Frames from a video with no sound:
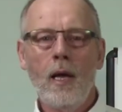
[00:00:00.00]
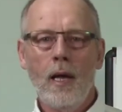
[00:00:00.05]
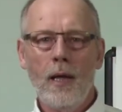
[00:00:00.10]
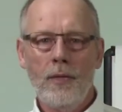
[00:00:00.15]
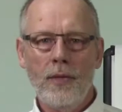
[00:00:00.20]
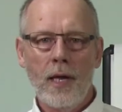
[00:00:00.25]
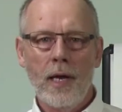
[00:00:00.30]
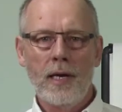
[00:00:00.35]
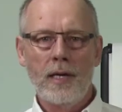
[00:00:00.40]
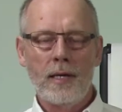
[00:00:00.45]

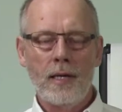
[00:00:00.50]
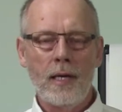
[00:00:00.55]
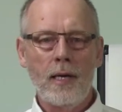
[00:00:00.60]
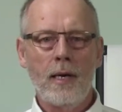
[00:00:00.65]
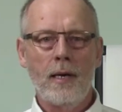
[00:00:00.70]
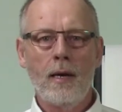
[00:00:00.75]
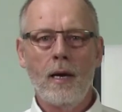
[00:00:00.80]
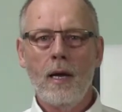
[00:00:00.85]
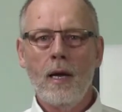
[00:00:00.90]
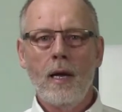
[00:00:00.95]
And then
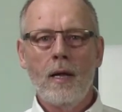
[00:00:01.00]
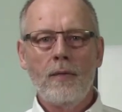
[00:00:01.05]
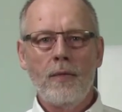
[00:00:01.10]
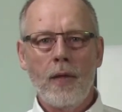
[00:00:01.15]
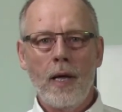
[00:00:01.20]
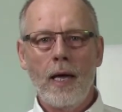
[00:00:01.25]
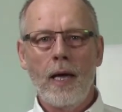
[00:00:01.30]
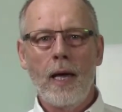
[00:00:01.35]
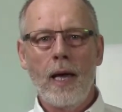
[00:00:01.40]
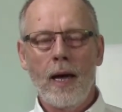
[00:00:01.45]
again,
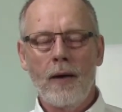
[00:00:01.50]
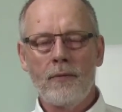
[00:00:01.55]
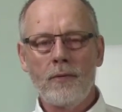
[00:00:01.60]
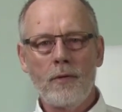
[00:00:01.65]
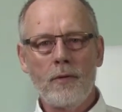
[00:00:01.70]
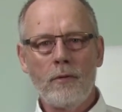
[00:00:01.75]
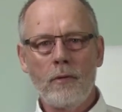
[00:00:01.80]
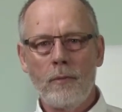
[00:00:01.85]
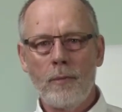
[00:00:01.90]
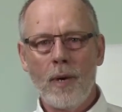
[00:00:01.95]
they have to
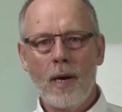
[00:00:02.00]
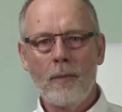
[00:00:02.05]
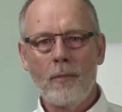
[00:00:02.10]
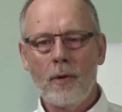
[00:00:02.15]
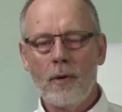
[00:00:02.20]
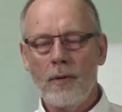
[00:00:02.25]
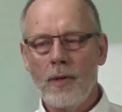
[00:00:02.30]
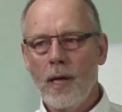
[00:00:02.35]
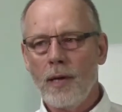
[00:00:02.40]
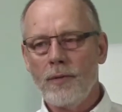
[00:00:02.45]

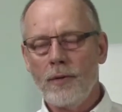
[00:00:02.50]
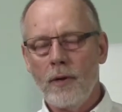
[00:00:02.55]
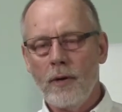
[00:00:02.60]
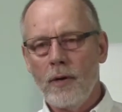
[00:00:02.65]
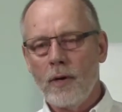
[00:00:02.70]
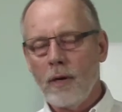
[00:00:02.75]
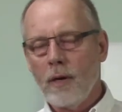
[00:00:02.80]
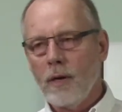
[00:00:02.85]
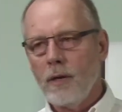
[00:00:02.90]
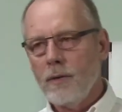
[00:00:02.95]
remember that they're
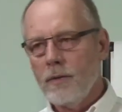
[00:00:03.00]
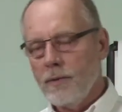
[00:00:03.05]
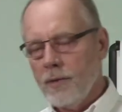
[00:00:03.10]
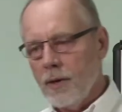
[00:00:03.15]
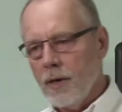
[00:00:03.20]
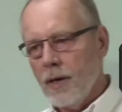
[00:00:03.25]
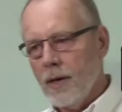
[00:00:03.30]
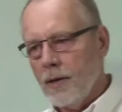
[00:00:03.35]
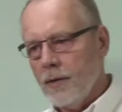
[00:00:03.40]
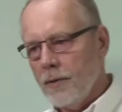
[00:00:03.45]
in a,
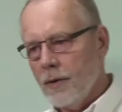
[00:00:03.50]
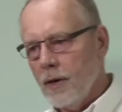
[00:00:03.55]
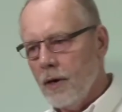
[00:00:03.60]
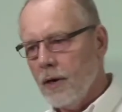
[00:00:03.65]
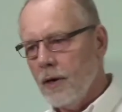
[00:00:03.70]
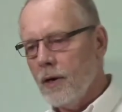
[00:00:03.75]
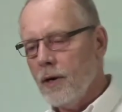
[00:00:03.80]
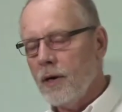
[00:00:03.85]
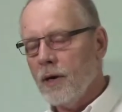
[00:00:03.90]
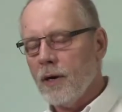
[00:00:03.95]
that
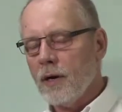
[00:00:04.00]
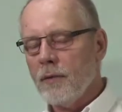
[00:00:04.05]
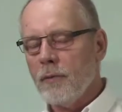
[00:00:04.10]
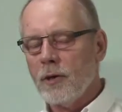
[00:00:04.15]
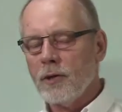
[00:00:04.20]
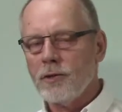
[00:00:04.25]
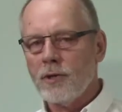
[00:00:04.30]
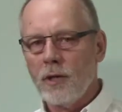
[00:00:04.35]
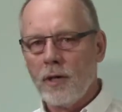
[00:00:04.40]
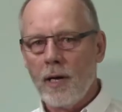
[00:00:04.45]
they're in a
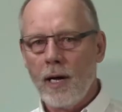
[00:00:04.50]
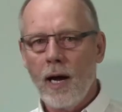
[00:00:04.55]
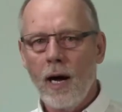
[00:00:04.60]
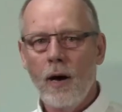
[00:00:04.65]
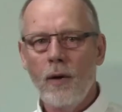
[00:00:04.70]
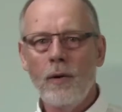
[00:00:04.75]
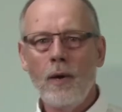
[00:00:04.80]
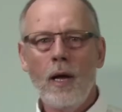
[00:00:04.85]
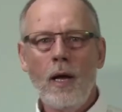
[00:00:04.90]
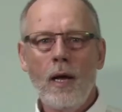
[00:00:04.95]
commercial
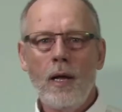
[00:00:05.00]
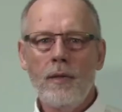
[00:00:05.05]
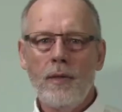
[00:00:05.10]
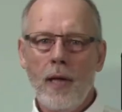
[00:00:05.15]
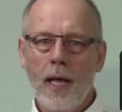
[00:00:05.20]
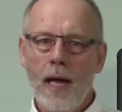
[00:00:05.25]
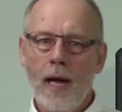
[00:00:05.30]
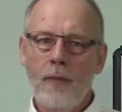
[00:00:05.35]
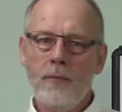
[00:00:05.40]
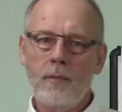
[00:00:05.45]
account. They
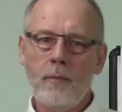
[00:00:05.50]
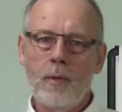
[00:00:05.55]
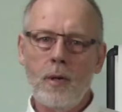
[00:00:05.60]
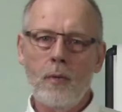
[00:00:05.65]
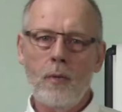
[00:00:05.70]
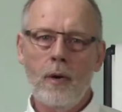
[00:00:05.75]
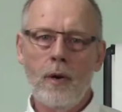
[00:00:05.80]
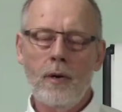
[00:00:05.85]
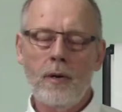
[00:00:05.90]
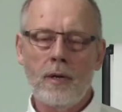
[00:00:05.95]
have to be
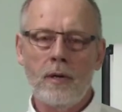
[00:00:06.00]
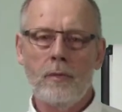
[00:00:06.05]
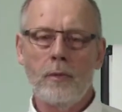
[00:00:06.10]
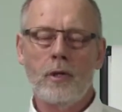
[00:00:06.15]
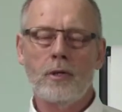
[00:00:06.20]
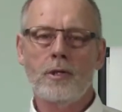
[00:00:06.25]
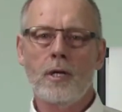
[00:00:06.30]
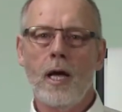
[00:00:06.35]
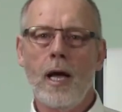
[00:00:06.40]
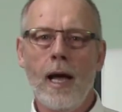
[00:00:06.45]
wearing a
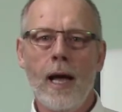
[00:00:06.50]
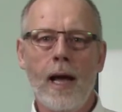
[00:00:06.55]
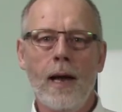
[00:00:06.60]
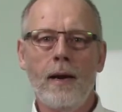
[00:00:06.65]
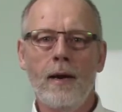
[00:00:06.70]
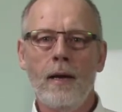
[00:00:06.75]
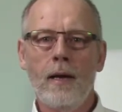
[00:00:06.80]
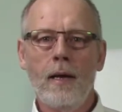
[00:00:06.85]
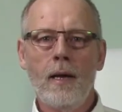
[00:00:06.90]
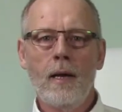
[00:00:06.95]
commercial
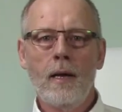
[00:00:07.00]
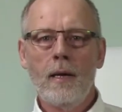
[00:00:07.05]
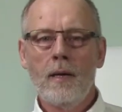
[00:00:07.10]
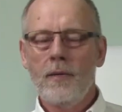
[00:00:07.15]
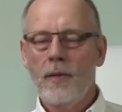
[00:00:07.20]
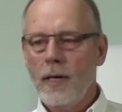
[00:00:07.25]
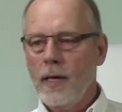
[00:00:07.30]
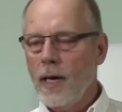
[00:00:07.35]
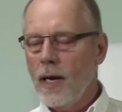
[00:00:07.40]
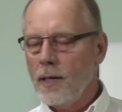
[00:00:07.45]
hat.
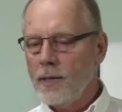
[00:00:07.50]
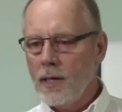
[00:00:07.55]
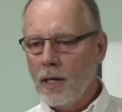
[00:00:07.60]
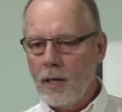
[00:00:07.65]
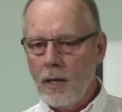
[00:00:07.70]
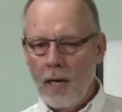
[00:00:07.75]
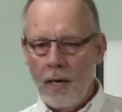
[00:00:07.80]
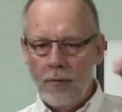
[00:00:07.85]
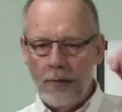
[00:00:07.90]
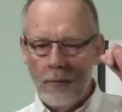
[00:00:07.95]
They got to
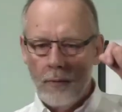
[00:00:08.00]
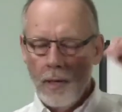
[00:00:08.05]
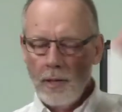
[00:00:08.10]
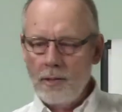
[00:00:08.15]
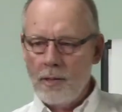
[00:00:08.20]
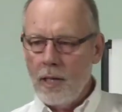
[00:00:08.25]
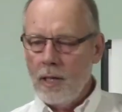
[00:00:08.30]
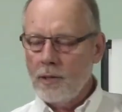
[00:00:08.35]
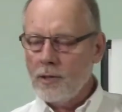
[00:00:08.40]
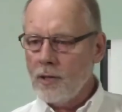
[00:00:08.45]
take off the
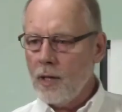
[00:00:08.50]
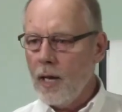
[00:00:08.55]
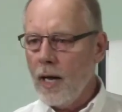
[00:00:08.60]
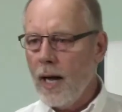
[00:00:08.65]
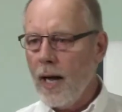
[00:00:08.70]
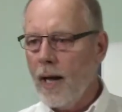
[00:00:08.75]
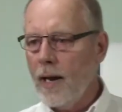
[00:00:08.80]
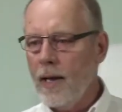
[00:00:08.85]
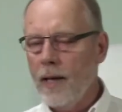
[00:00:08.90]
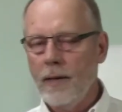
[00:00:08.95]
residential
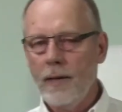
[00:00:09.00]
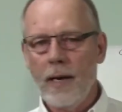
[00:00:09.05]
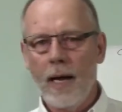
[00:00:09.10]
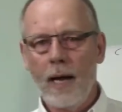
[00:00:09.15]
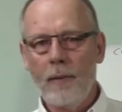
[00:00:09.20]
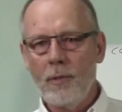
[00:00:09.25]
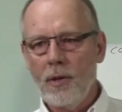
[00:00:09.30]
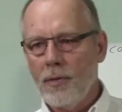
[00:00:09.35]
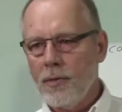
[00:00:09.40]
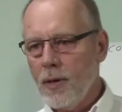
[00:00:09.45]
hat and
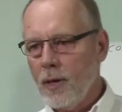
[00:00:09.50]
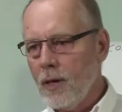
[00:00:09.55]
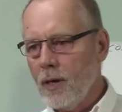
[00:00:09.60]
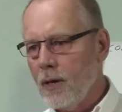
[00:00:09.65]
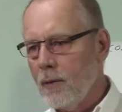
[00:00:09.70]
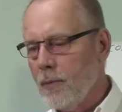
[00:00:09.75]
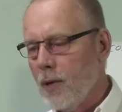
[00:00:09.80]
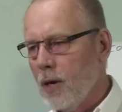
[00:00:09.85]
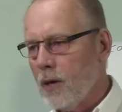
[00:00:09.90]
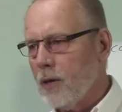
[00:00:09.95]
not be thinking
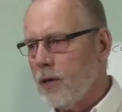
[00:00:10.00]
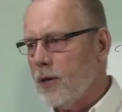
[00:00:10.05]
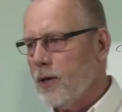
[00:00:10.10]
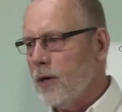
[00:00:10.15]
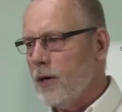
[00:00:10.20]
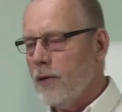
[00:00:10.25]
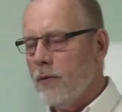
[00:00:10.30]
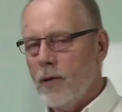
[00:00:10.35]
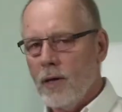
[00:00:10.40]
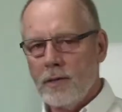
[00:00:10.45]
about
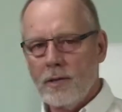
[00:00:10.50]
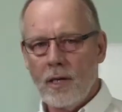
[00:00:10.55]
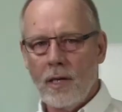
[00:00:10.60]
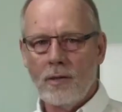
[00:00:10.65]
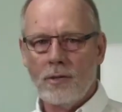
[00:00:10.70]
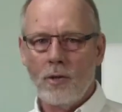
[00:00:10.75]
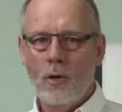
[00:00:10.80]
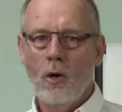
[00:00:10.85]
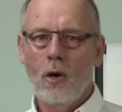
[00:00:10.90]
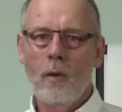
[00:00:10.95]
cleaning a
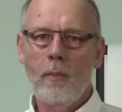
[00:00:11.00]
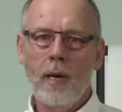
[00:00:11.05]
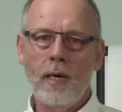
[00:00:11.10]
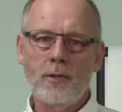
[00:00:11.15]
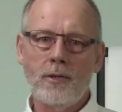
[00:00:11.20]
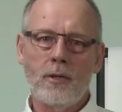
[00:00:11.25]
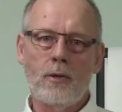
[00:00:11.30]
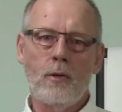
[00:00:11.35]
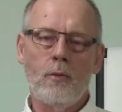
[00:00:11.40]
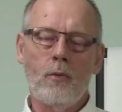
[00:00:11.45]
residential home as
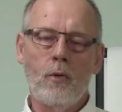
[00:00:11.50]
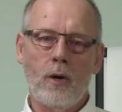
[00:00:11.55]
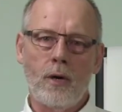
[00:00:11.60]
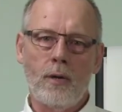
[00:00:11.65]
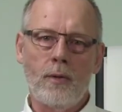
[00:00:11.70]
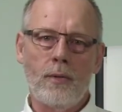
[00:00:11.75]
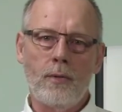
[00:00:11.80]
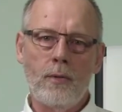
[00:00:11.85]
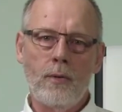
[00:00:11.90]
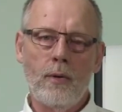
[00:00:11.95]
you're
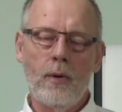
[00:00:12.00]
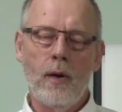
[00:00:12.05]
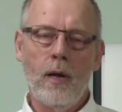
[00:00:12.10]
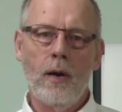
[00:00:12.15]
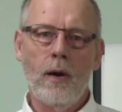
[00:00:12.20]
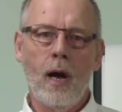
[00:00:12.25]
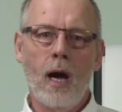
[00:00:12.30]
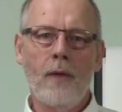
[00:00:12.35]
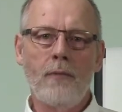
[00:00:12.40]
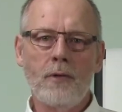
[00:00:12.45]
working through an
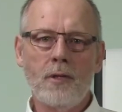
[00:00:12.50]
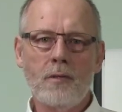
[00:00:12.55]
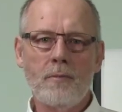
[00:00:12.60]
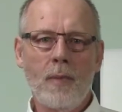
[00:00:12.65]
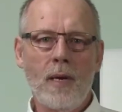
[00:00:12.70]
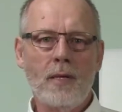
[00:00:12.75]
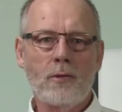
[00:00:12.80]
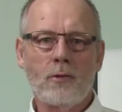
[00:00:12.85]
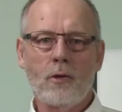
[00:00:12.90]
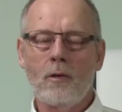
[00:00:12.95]
office
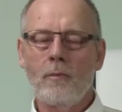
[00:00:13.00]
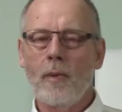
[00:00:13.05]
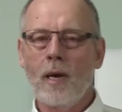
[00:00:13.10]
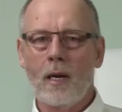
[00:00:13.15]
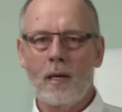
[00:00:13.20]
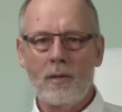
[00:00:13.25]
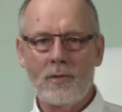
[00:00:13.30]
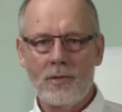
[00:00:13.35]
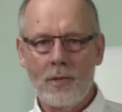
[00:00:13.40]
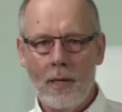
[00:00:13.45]
space or a
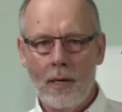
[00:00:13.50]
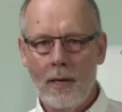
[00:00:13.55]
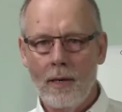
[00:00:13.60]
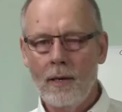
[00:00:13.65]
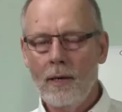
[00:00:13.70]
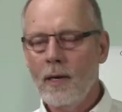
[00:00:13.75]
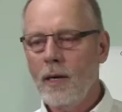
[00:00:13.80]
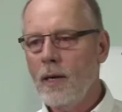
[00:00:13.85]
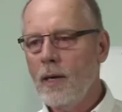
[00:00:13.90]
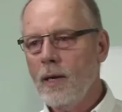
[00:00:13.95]
medical center.
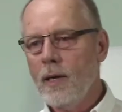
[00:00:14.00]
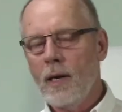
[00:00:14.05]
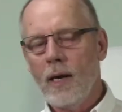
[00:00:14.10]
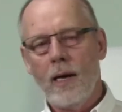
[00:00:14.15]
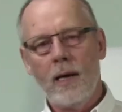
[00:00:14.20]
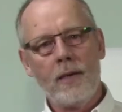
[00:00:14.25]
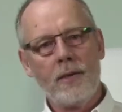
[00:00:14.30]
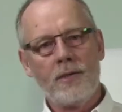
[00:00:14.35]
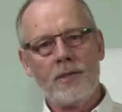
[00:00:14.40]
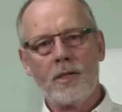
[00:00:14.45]

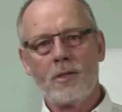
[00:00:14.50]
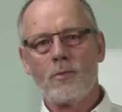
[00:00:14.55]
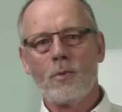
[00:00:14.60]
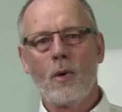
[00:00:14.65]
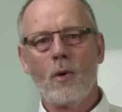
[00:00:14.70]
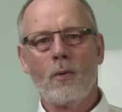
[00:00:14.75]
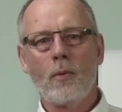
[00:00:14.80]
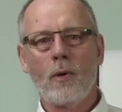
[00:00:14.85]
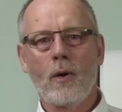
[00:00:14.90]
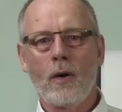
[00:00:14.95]
Uh, it just
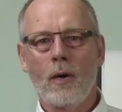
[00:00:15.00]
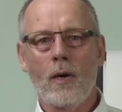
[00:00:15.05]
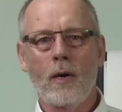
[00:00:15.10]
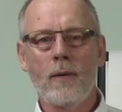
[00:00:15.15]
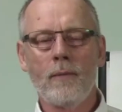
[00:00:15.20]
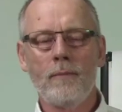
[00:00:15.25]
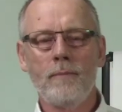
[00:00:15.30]
won't work.